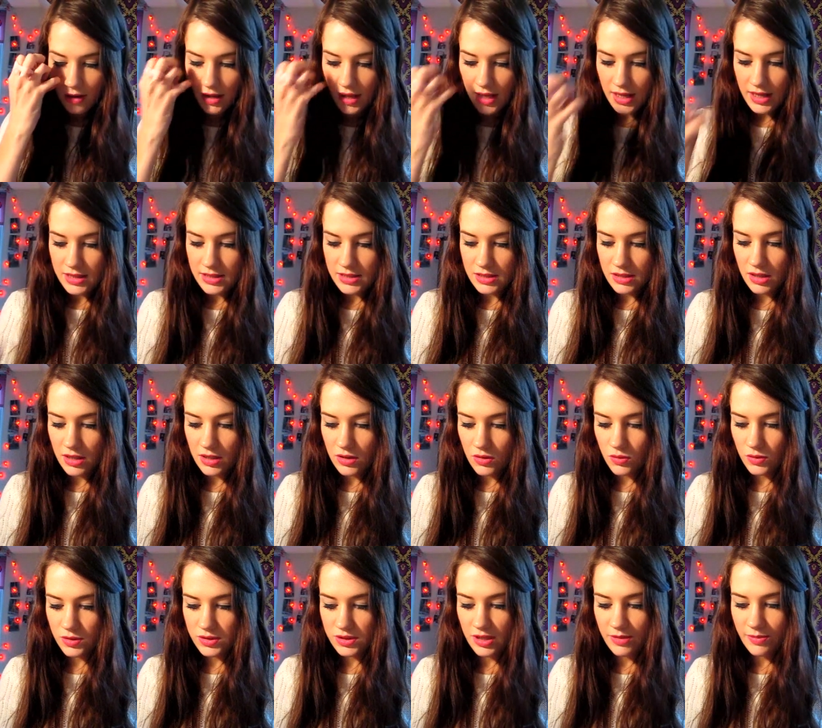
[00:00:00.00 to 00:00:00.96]
And I
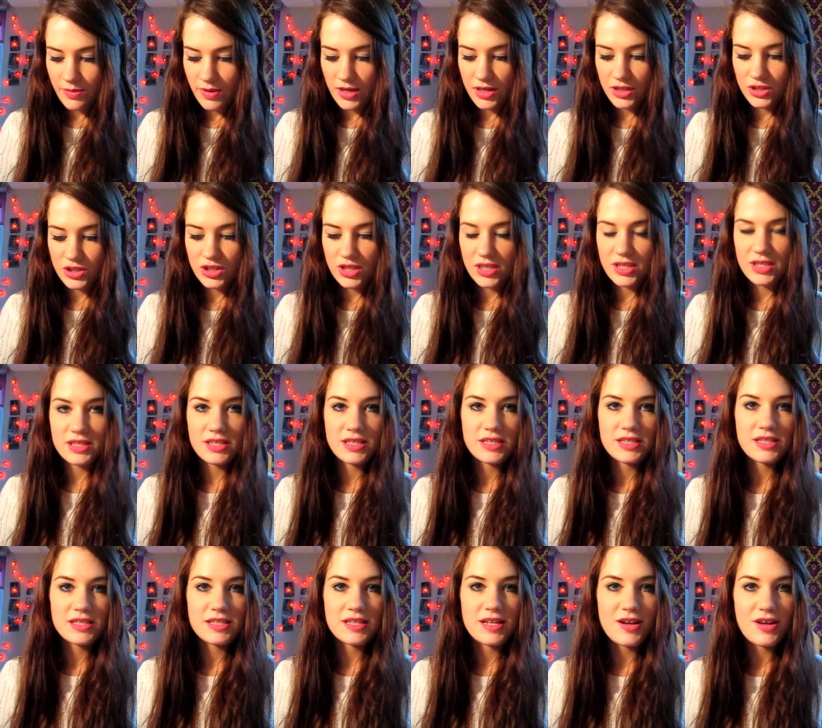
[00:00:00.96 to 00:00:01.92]
also purchased,
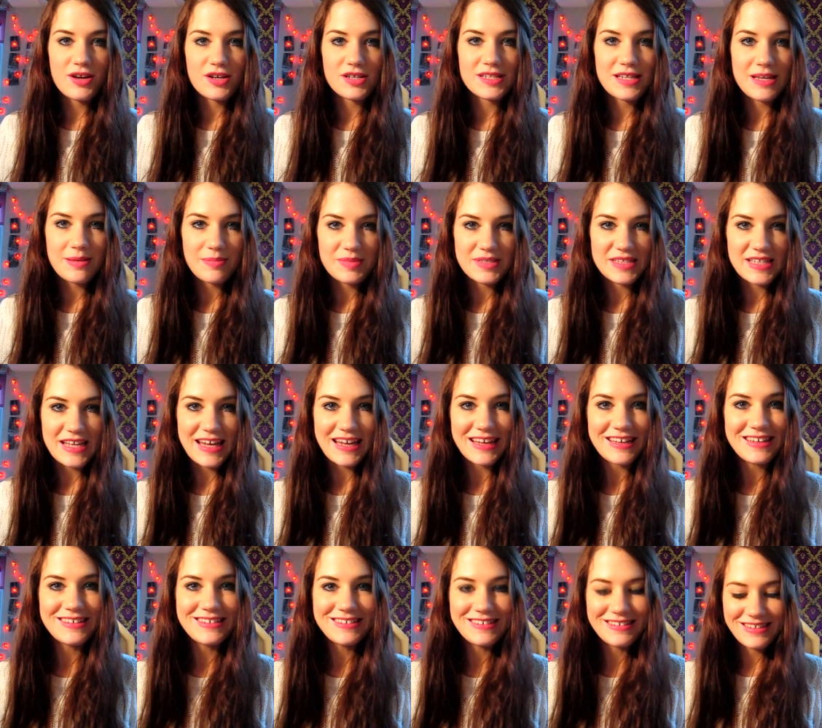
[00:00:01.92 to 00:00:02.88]
this is the last lip
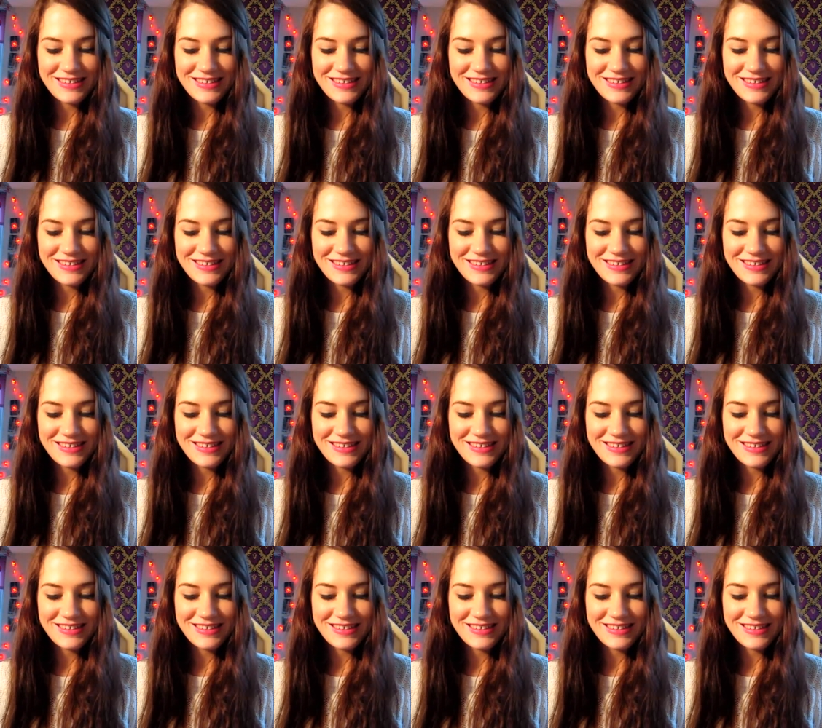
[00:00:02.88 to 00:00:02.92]
stain,